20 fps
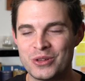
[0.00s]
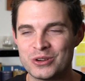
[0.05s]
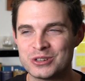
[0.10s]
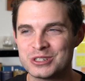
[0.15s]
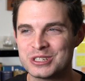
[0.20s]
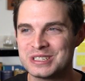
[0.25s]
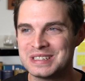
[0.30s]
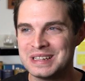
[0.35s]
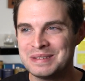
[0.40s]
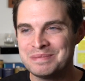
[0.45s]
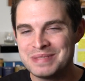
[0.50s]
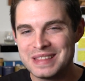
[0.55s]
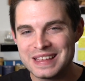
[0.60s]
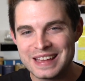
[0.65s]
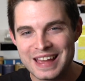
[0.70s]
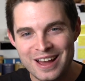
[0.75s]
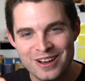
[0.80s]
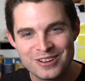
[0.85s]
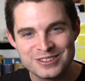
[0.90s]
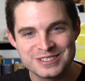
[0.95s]
There's
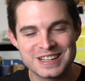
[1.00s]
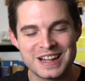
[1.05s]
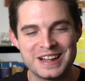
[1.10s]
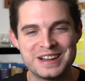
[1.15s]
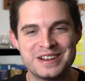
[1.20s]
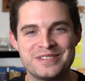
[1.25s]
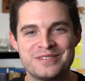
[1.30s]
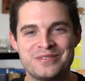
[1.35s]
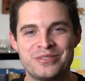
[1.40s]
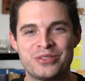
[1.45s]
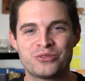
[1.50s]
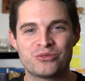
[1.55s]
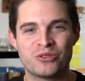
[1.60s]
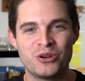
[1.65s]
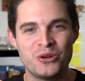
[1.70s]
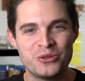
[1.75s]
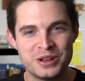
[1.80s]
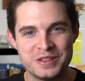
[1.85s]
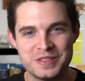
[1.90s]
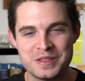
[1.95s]
something else kind of
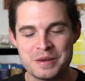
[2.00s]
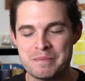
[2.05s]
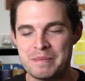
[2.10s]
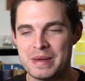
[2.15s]
thrown in the